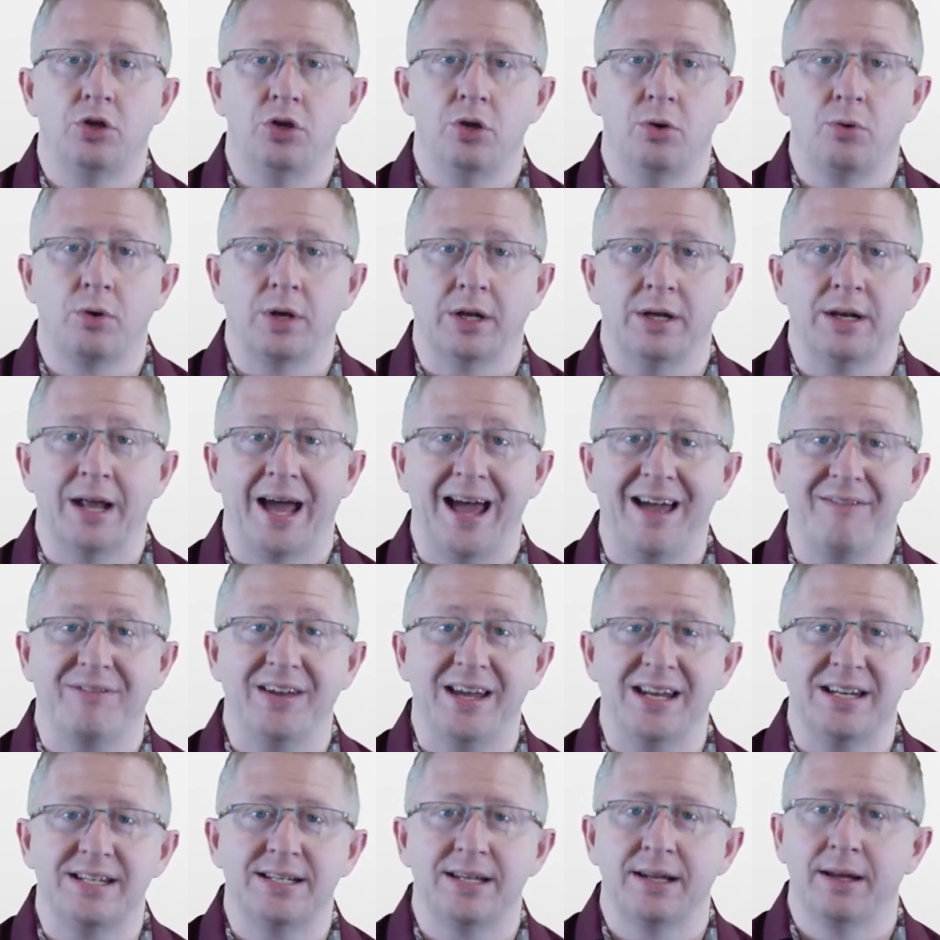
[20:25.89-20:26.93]
You can have
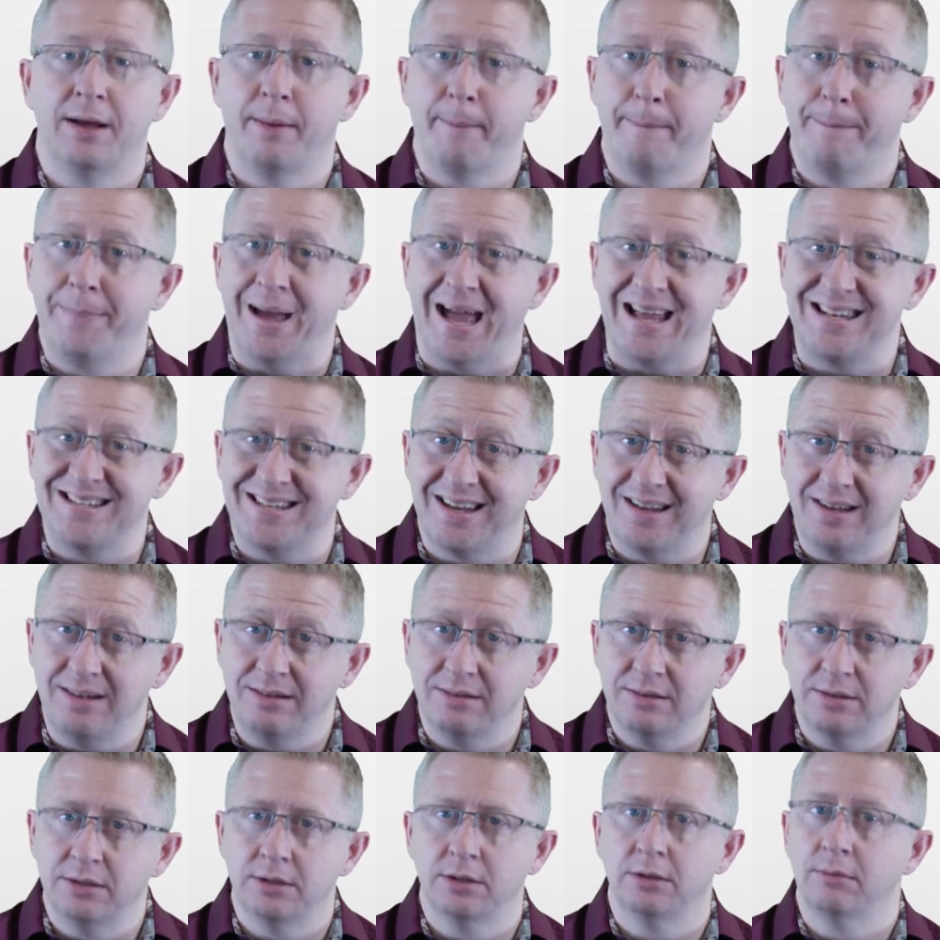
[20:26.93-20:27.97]
it
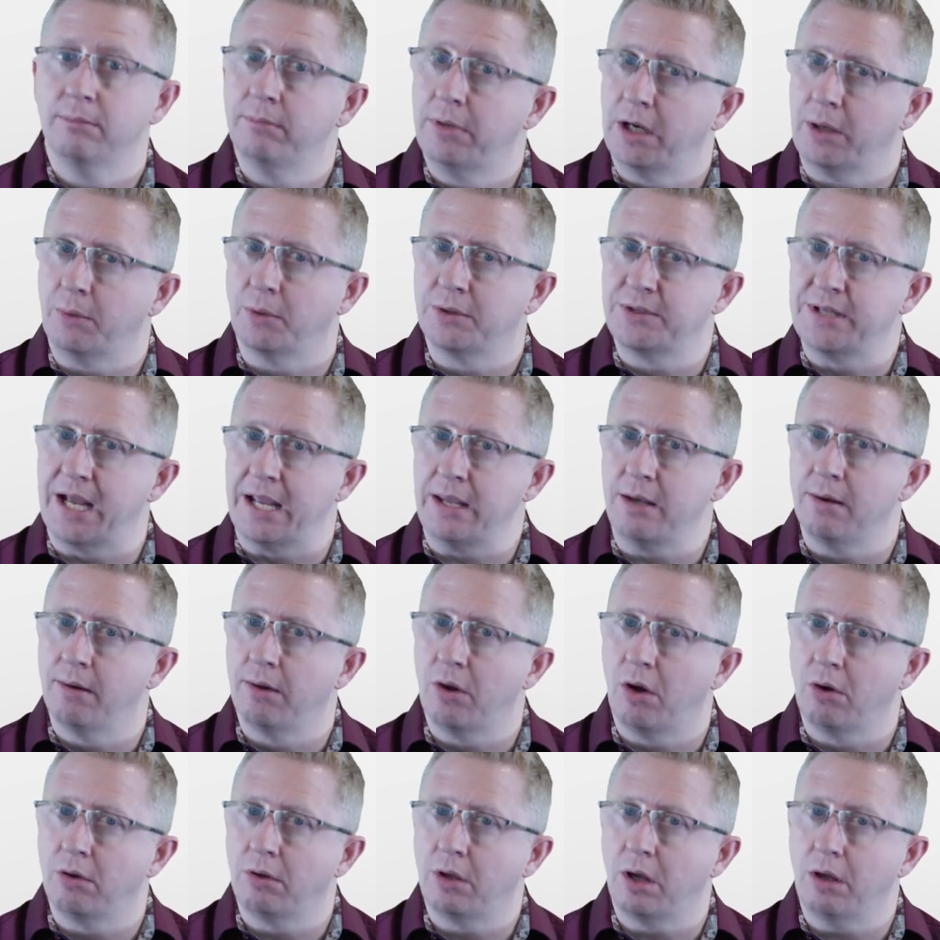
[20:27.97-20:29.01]
better, but it will take you
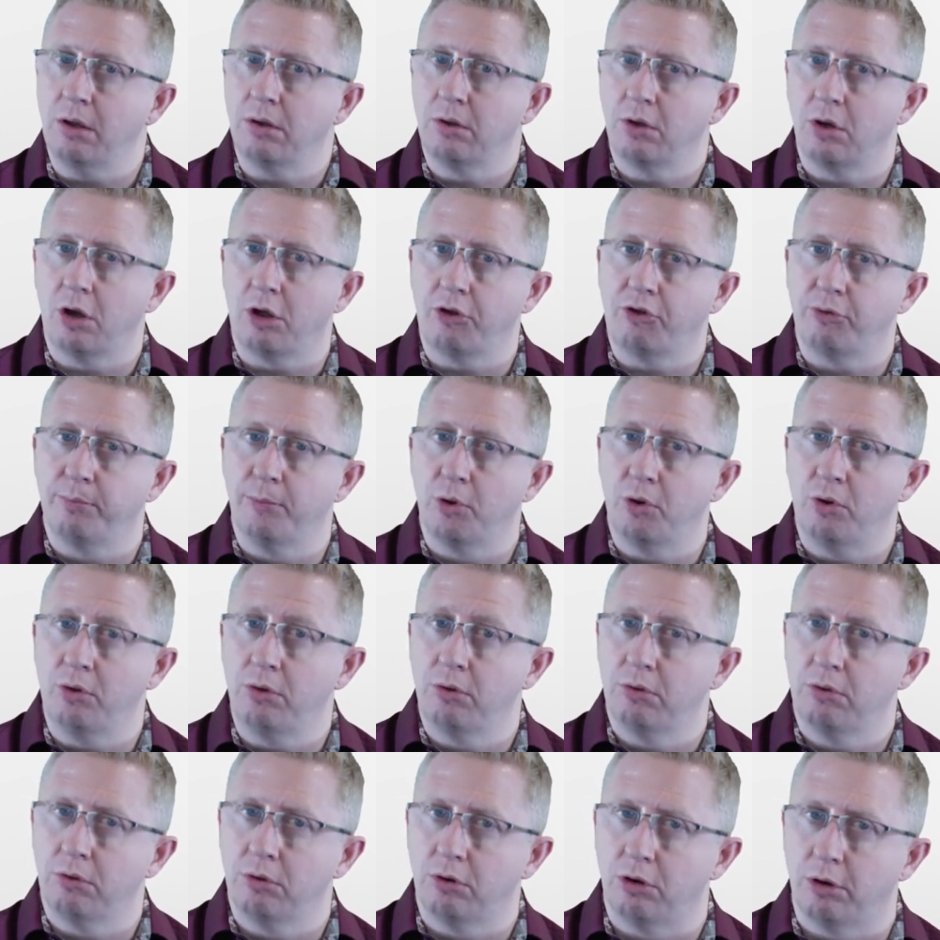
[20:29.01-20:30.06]
longer, cost
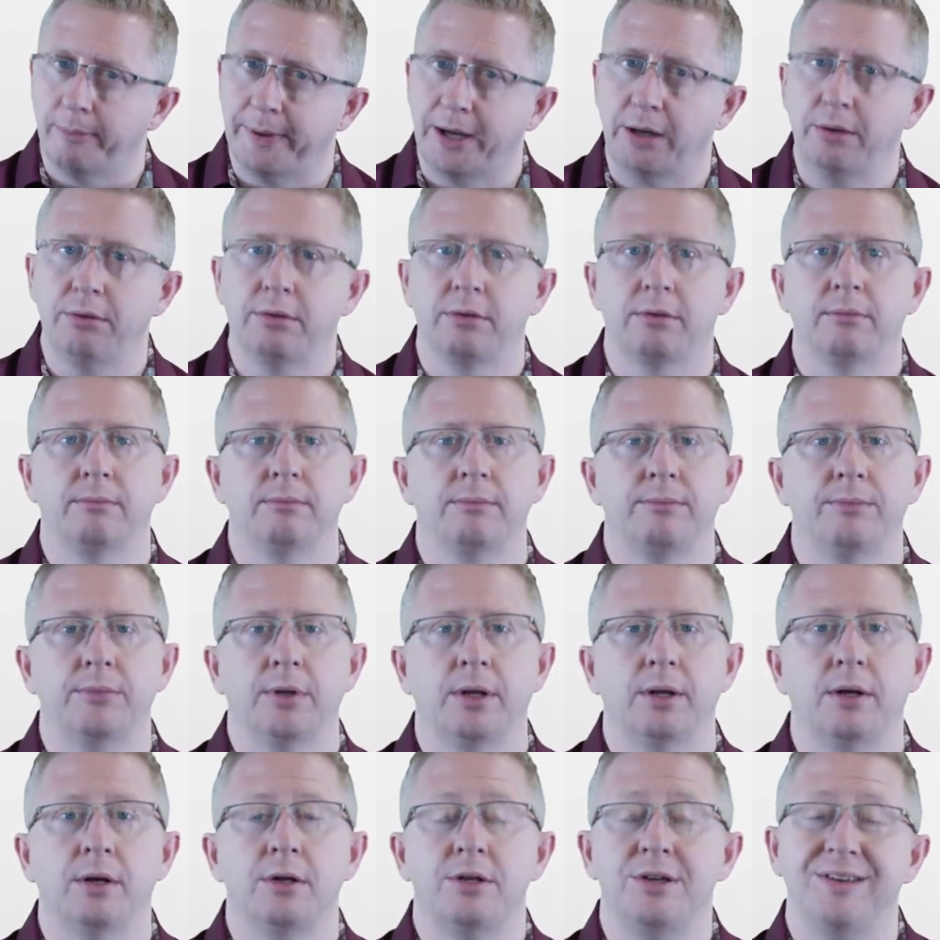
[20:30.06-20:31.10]
more, or both.
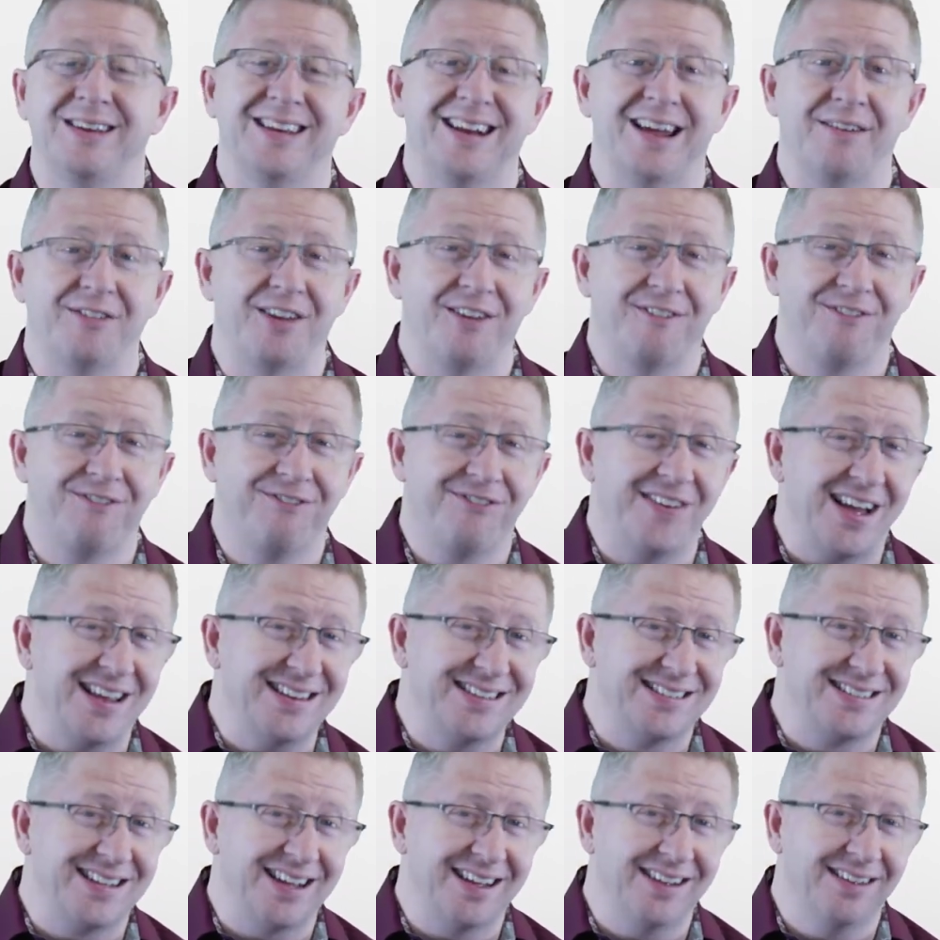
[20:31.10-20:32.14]
You can have it
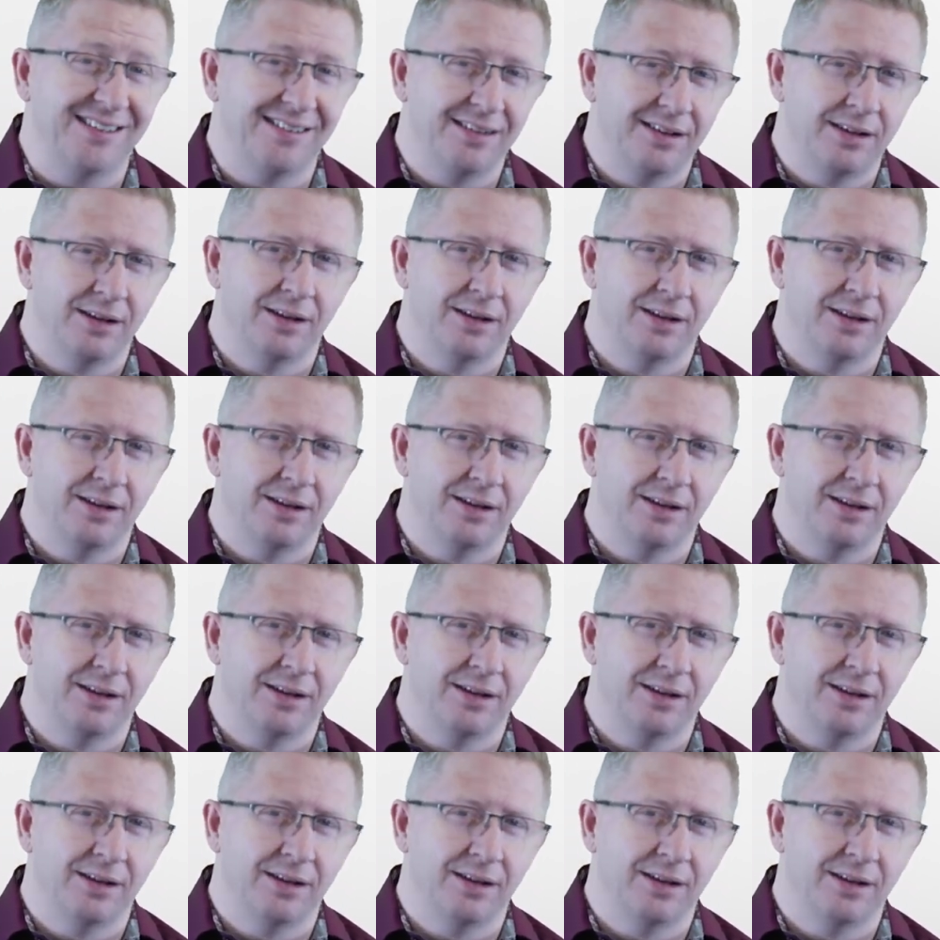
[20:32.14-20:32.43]
faster,